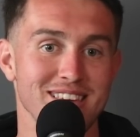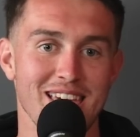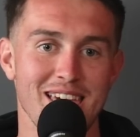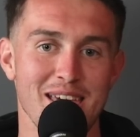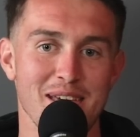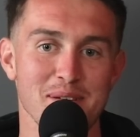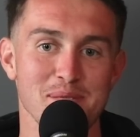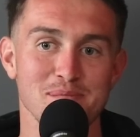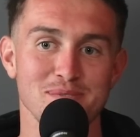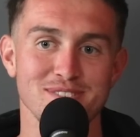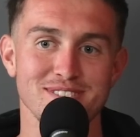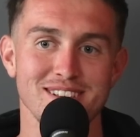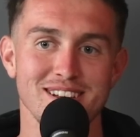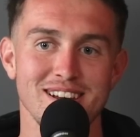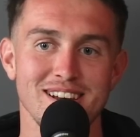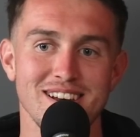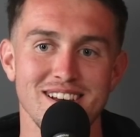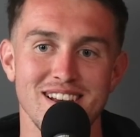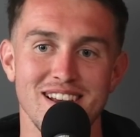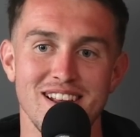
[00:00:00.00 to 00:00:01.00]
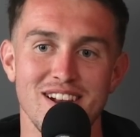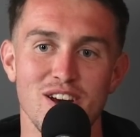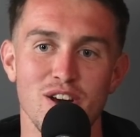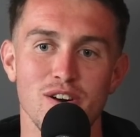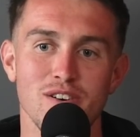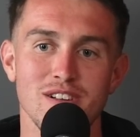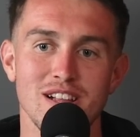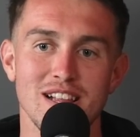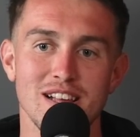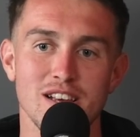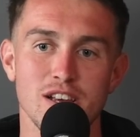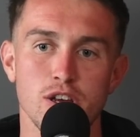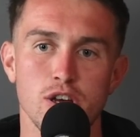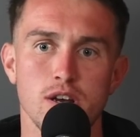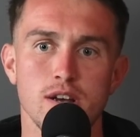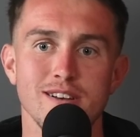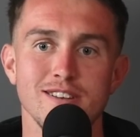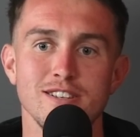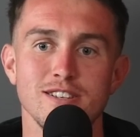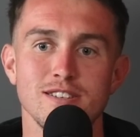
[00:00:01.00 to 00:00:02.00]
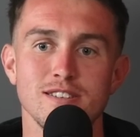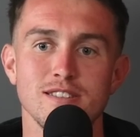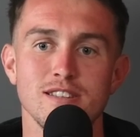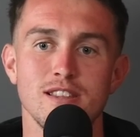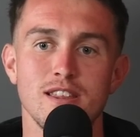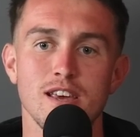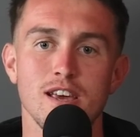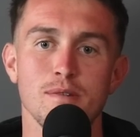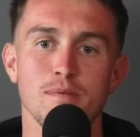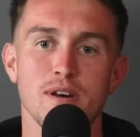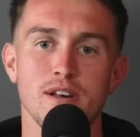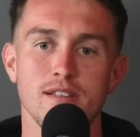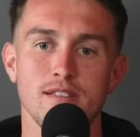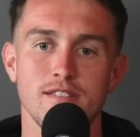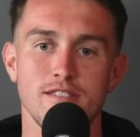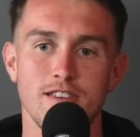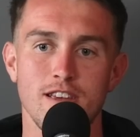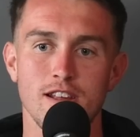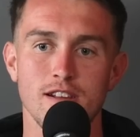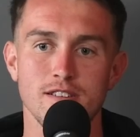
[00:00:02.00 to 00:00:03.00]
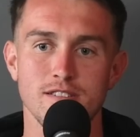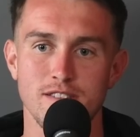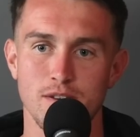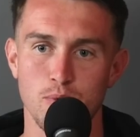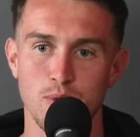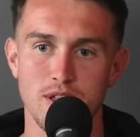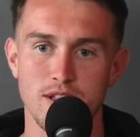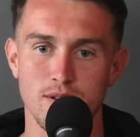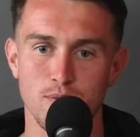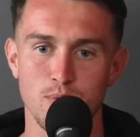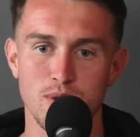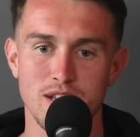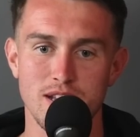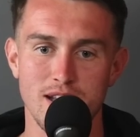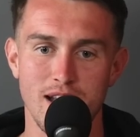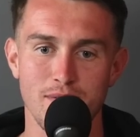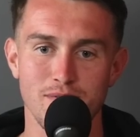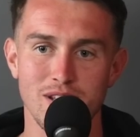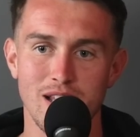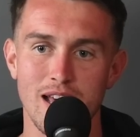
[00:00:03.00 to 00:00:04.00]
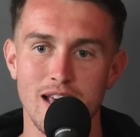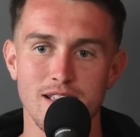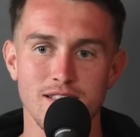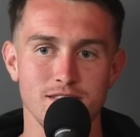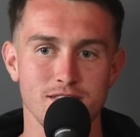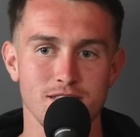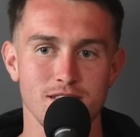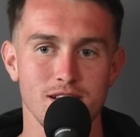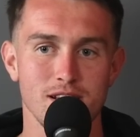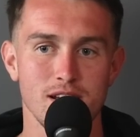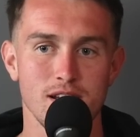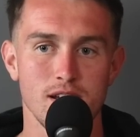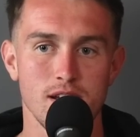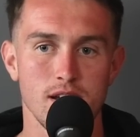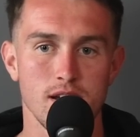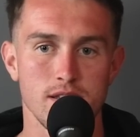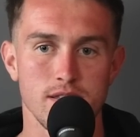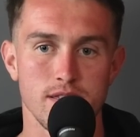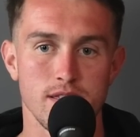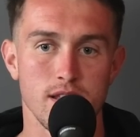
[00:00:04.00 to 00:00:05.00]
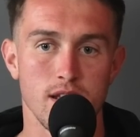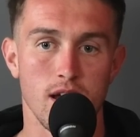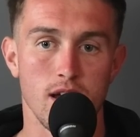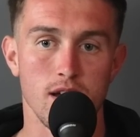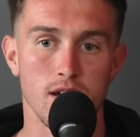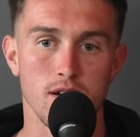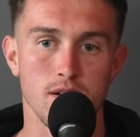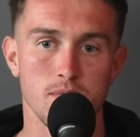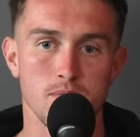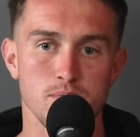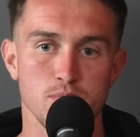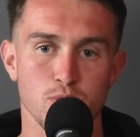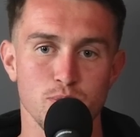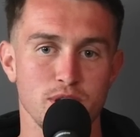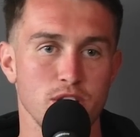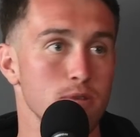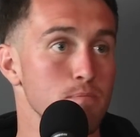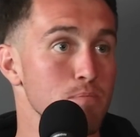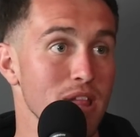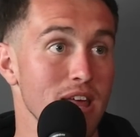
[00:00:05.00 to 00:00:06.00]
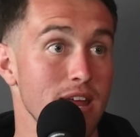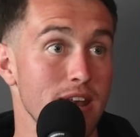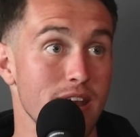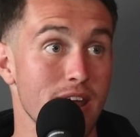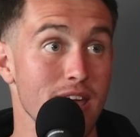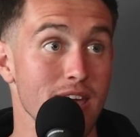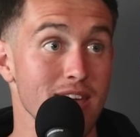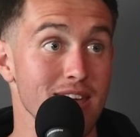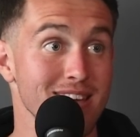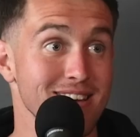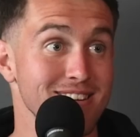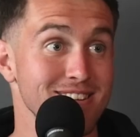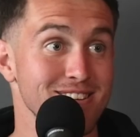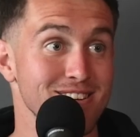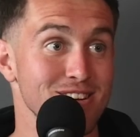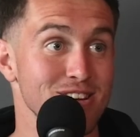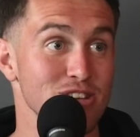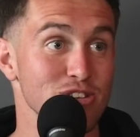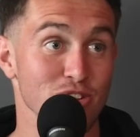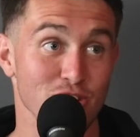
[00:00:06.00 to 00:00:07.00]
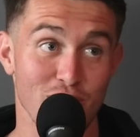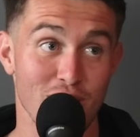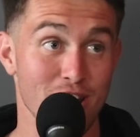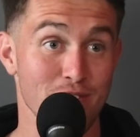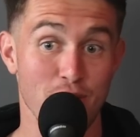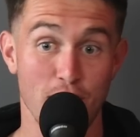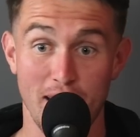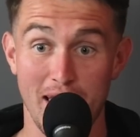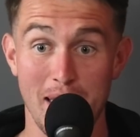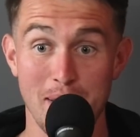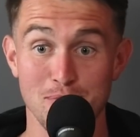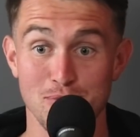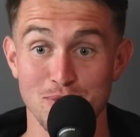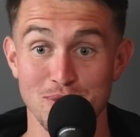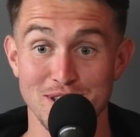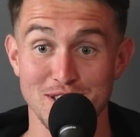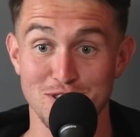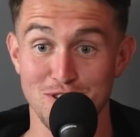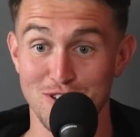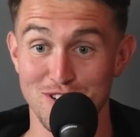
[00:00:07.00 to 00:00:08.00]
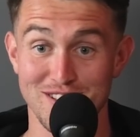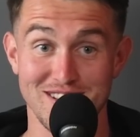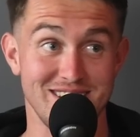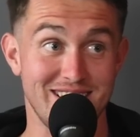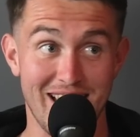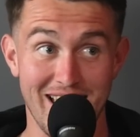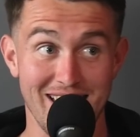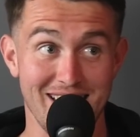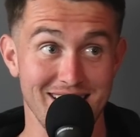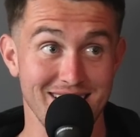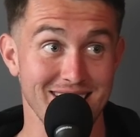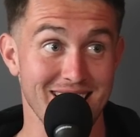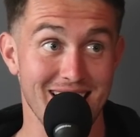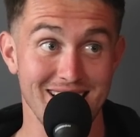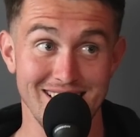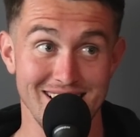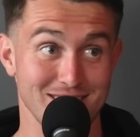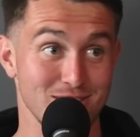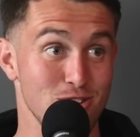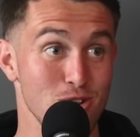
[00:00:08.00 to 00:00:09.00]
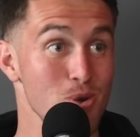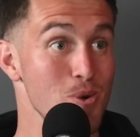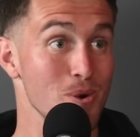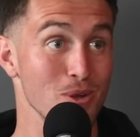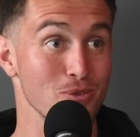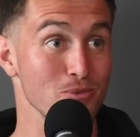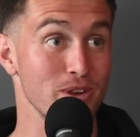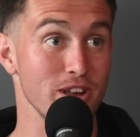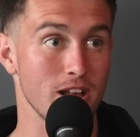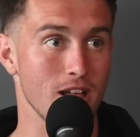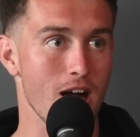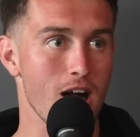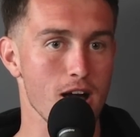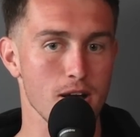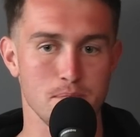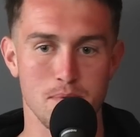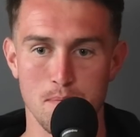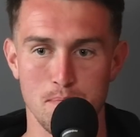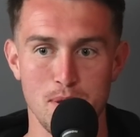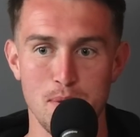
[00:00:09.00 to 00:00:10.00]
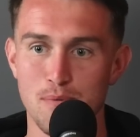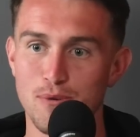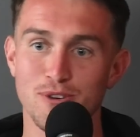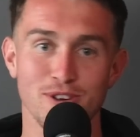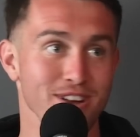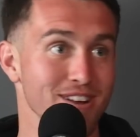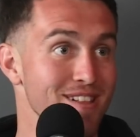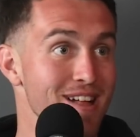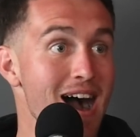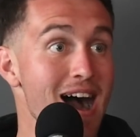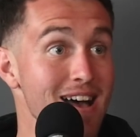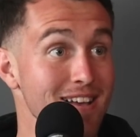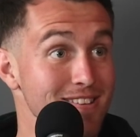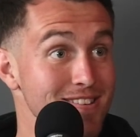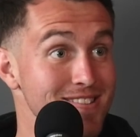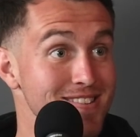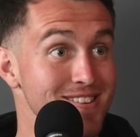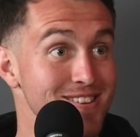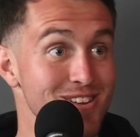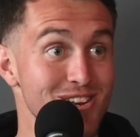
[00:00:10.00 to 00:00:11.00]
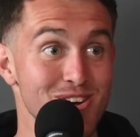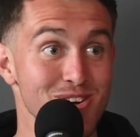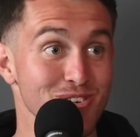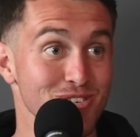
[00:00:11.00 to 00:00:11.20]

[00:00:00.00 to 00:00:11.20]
games, uh-huh, uh-huh. you know. Because the thing about Siena is like we we didn't have lights. Um, so we couldn't play at night. Yeah. So a lot of our games were like during the day at like two or three o'clock, but people are in class, you know.